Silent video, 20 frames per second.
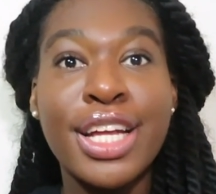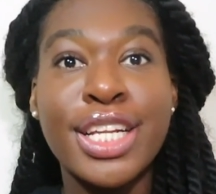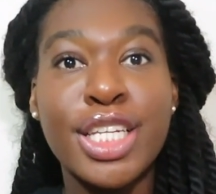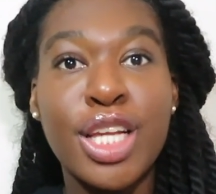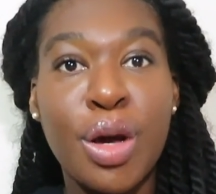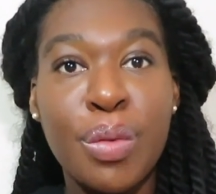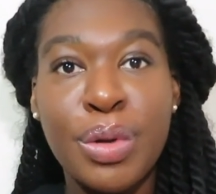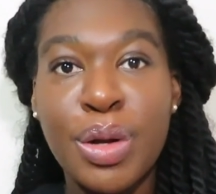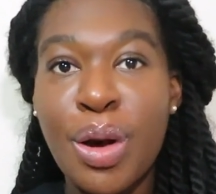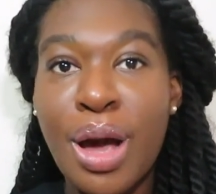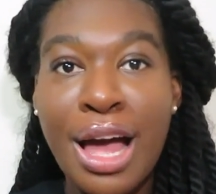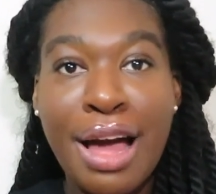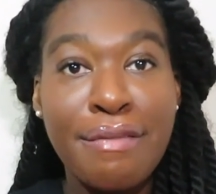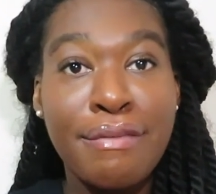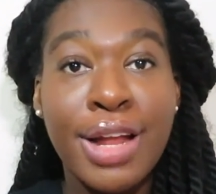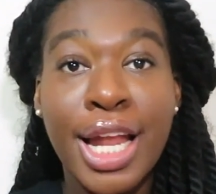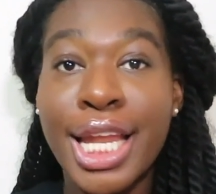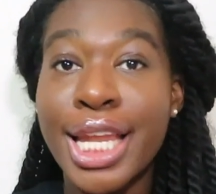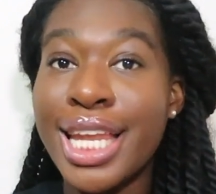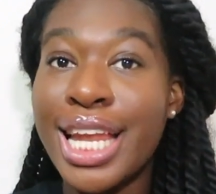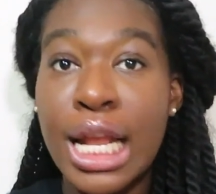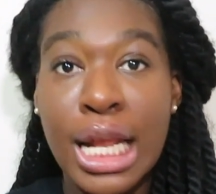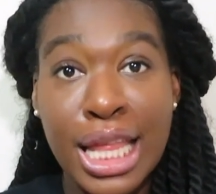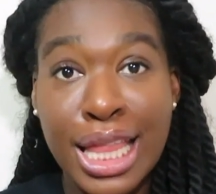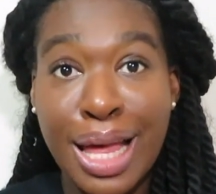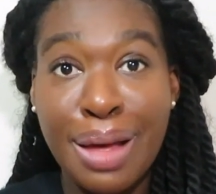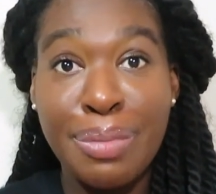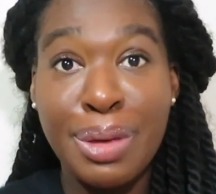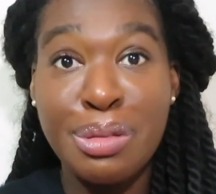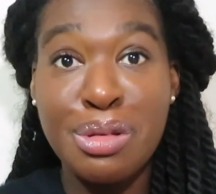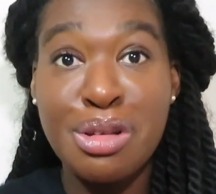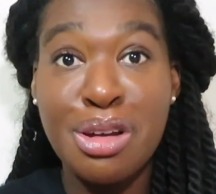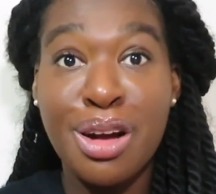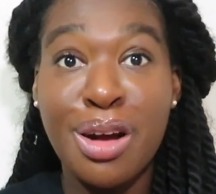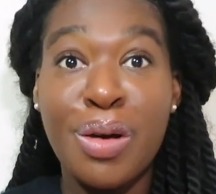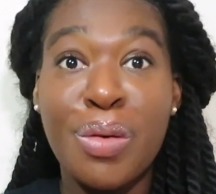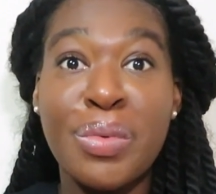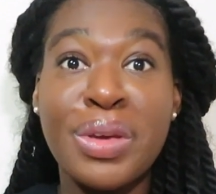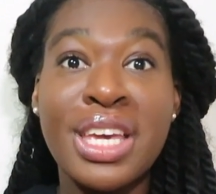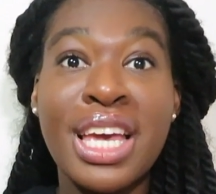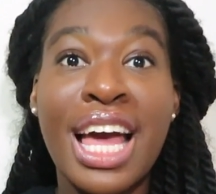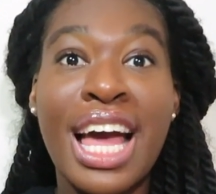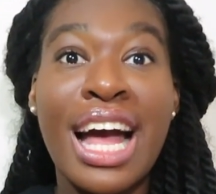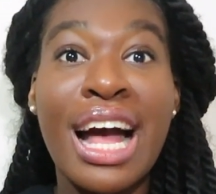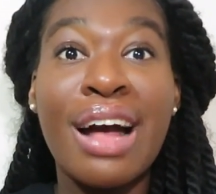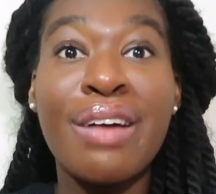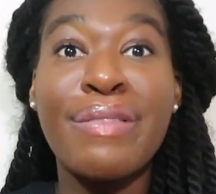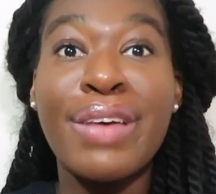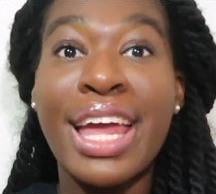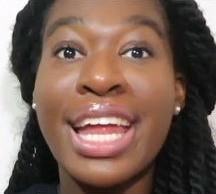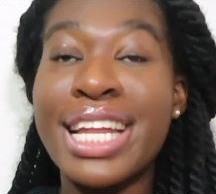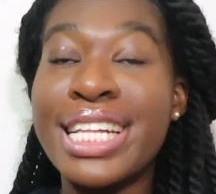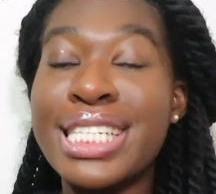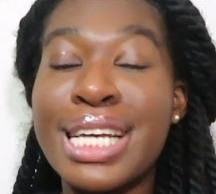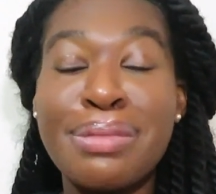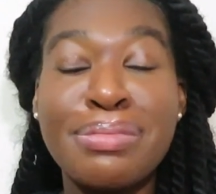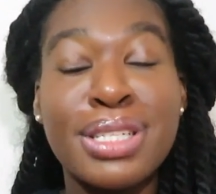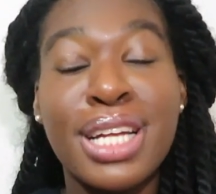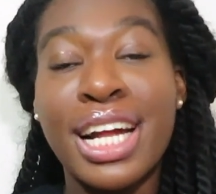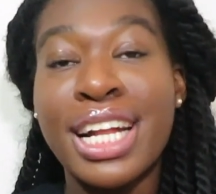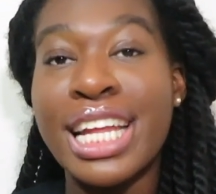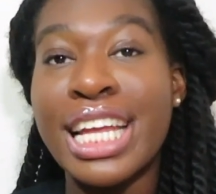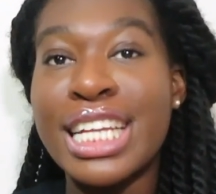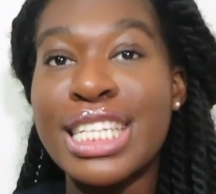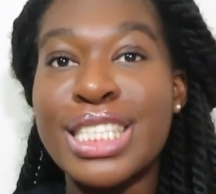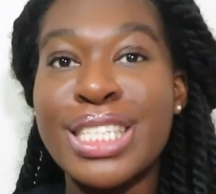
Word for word: no we don't have none of that baby girl we have anytime dining